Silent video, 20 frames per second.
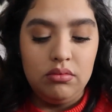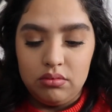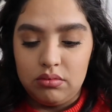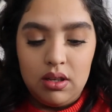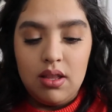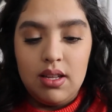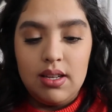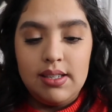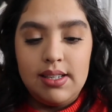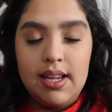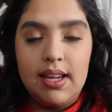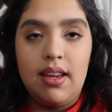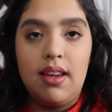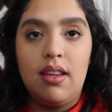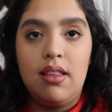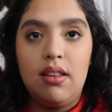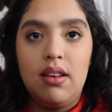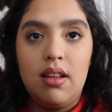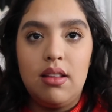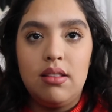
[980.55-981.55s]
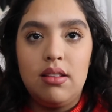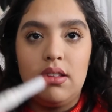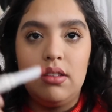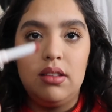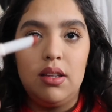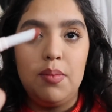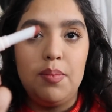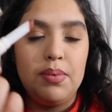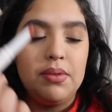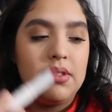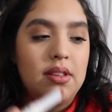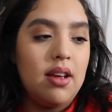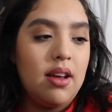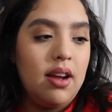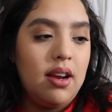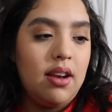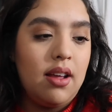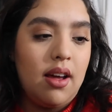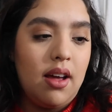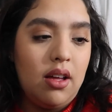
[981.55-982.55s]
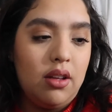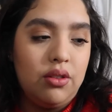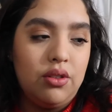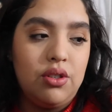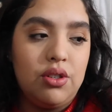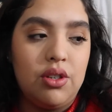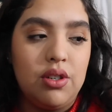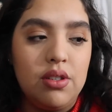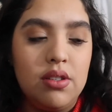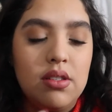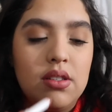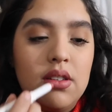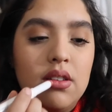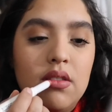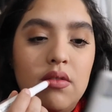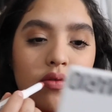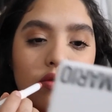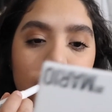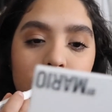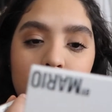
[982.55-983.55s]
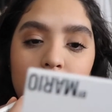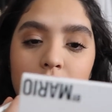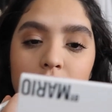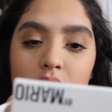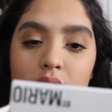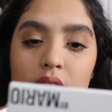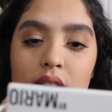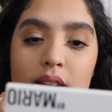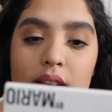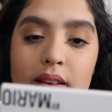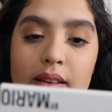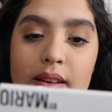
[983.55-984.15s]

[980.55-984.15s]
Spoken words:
And then taking the lip side, I'll just fill it in.